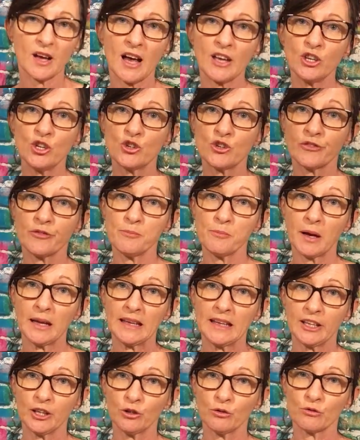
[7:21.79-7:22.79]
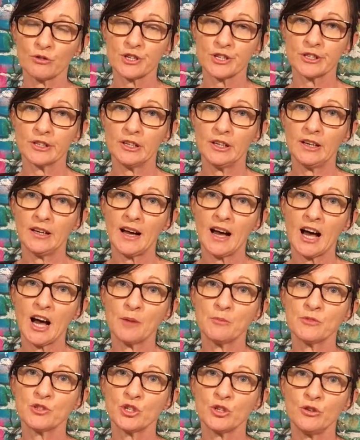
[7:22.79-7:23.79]
Are you driven by guilt?
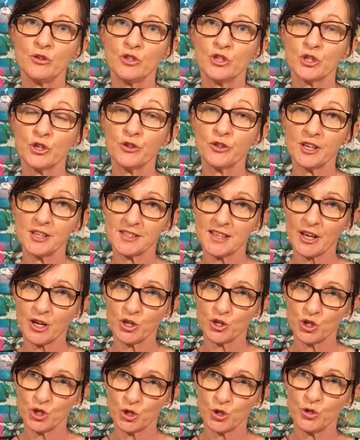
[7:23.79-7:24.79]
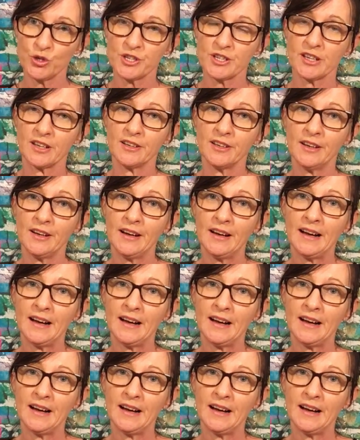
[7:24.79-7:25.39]
Do you do things out of duty?